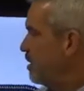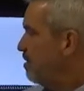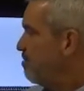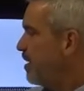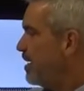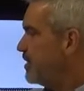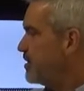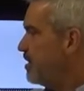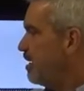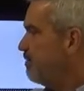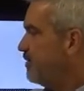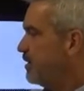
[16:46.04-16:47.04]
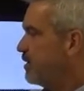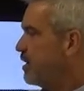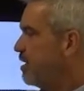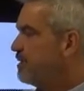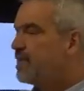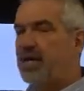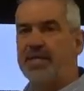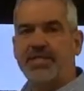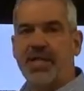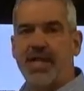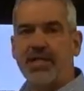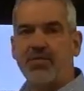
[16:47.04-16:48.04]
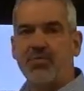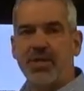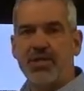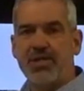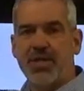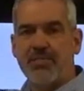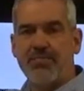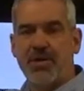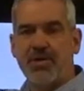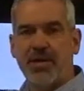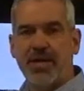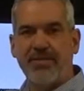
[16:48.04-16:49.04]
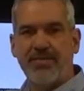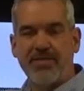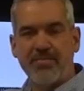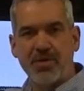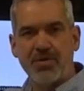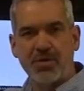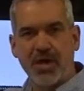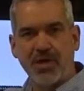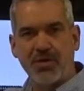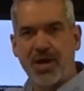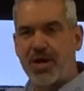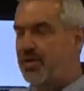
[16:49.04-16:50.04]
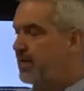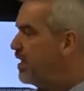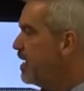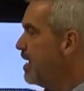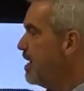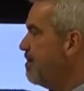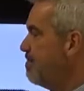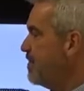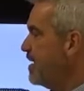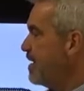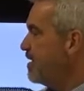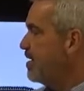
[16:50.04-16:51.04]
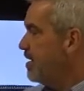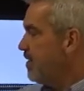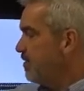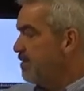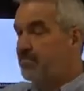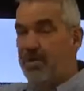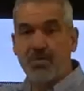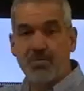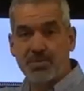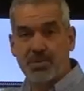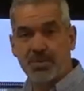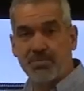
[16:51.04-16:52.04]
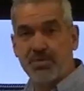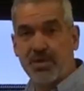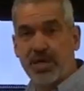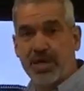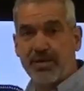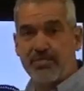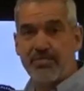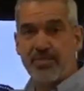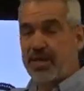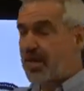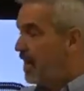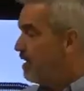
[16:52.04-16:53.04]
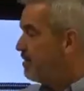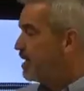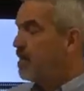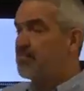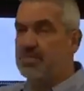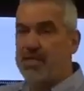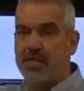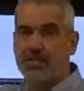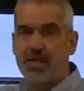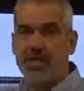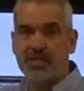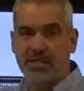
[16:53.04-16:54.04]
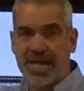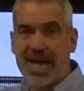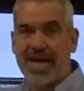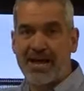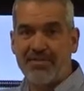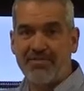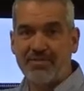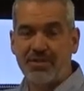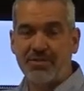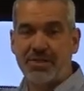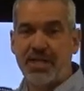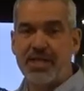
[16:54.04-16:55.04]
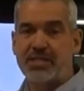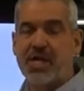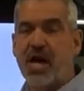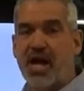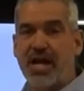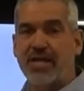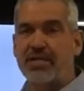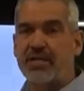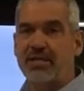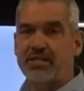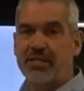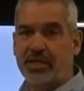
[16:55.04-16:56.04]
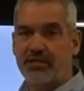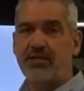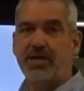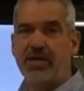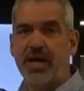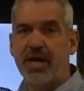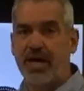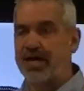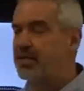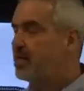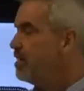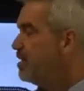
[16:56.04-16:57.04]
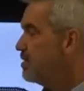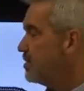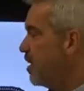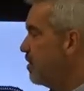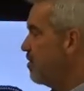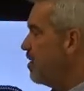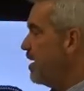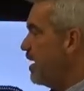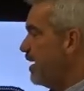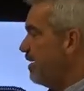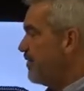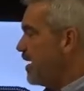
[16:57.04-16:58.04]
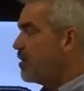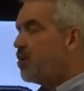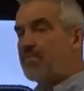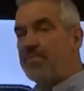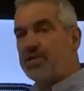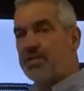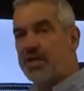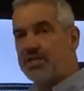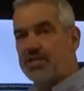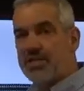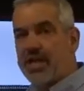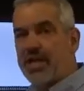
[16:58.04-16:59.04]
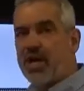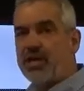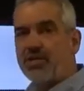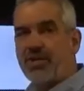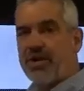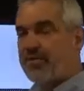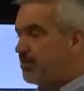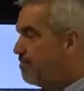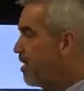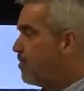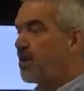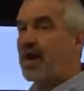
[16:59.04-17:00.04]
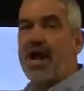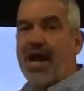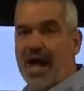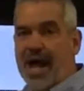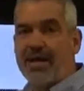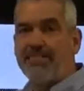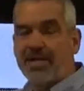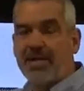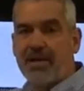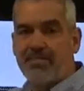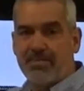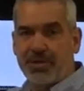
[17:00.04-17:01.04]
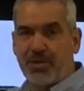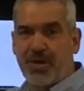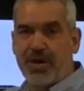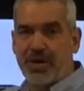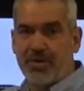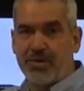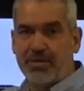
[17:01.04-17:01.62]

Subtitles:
abrade itself and come in contact with that motor. And if that motor is not grounded, then the motor will still run, and it's live, okay? It's hot, it's electrically hot. So if I go up and touch that ungrounded motor, I become the ground,